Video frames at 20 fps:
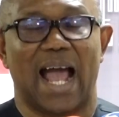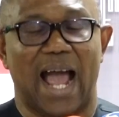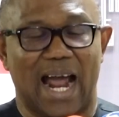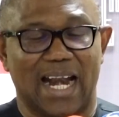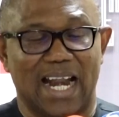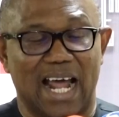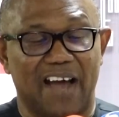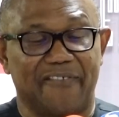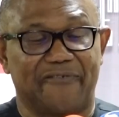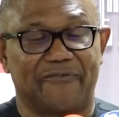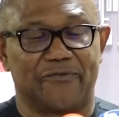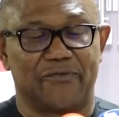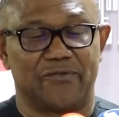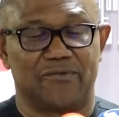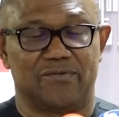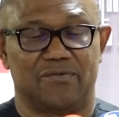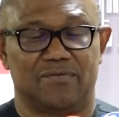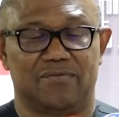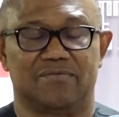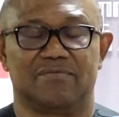I
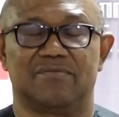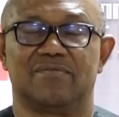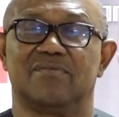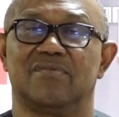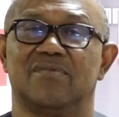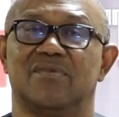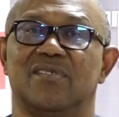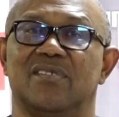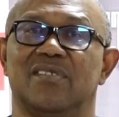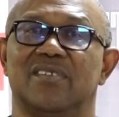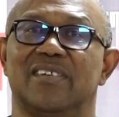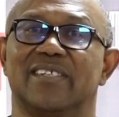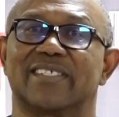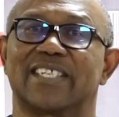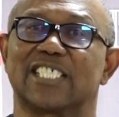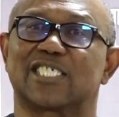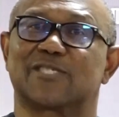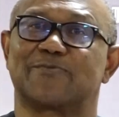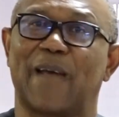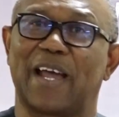therefore
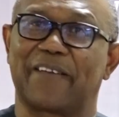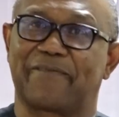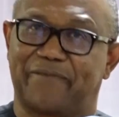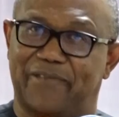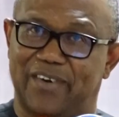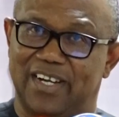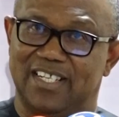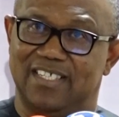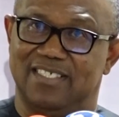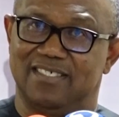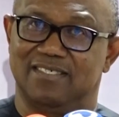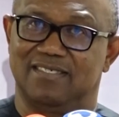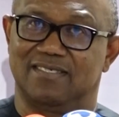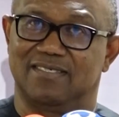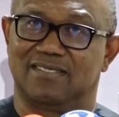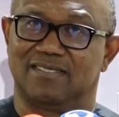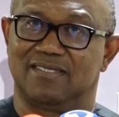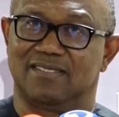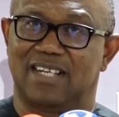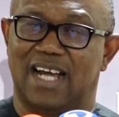respectfully
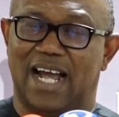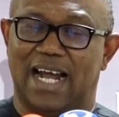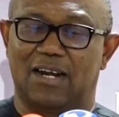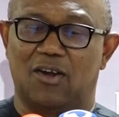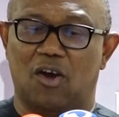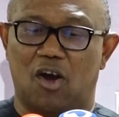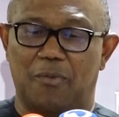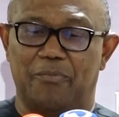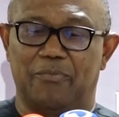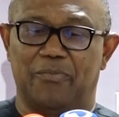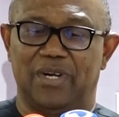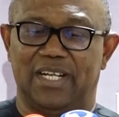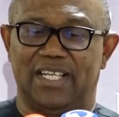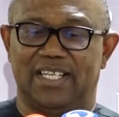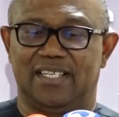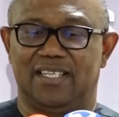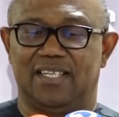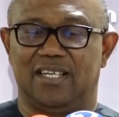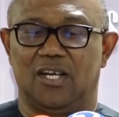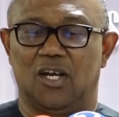and humbly
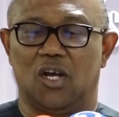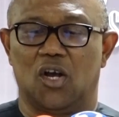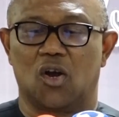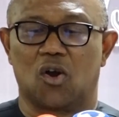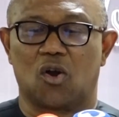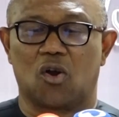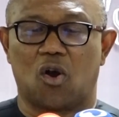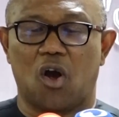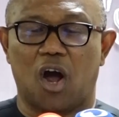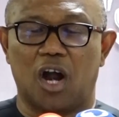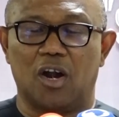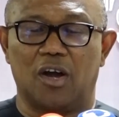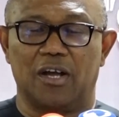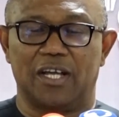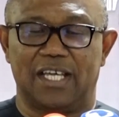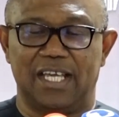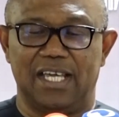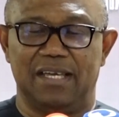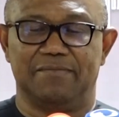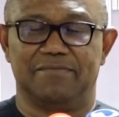call on
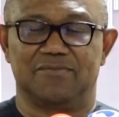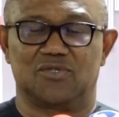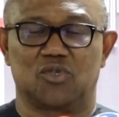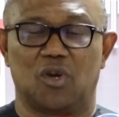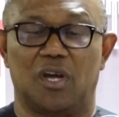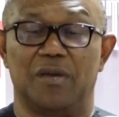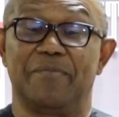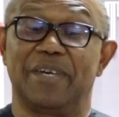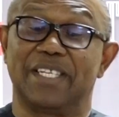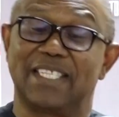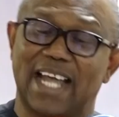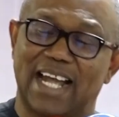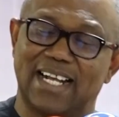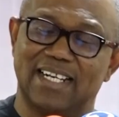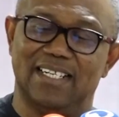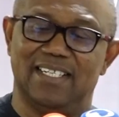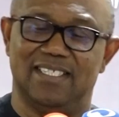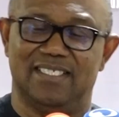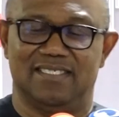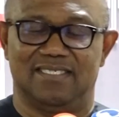him to
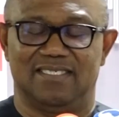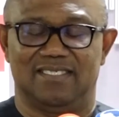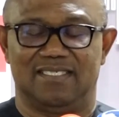immediately